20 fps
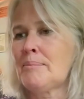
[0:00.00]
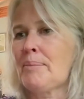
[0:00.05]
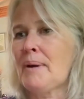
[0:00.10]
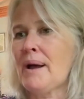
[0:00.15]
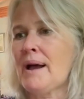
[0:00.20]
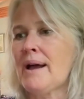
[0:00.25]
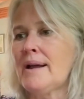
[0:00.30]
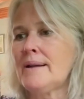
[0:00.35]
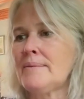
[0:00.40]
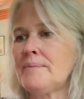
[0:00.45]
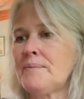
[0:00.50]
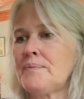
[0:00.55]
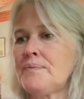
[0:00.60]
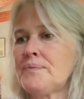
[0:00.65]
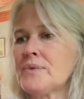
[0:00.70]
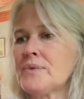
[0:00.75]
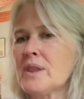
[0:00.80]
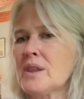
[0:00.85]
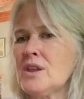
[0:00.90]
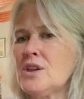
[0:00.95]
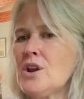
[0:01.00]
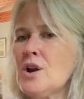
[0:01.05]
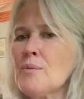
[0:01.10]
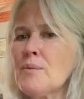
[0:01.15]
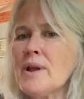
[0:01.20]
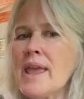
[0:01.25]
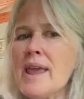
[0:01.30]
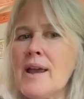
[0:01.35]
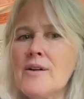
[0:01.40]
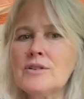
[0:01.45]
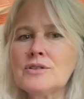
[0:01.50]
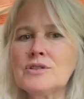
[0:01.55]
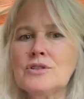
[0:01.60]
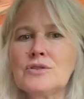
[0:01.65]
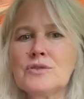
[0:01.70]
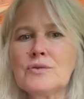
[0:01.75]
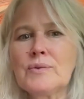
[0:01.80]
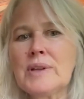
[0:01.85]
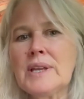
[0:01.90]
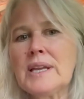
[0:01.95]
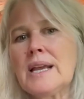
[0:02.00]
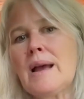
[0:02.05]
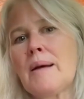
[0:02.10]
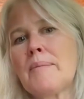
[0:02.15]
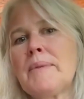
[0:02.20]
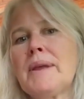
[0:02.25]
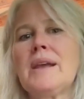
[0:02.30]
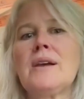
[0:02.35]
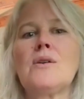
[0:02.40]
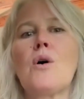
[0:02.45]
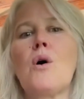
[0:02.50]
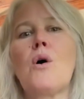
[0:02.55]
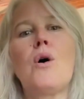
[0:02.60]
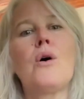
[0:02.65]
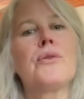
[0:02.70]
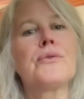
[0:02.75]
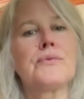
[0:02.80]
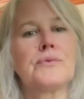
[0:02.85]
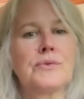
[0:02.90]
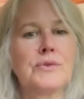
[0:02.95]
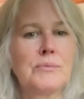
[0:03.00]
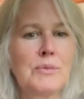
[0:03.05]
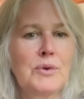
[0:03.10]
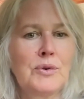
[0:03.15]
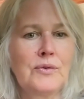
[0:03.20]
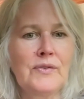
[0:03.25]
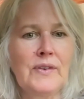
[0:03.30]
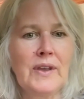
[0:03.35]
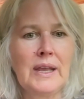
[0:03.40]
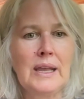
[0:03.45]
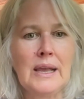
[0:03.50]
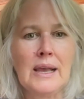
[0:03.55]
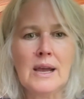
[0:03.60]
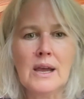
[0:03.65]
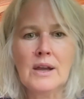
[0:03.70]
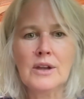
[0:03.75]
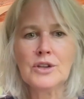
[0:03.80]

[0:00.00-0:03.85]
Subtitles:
but you don't want characters really coming in all through the movie.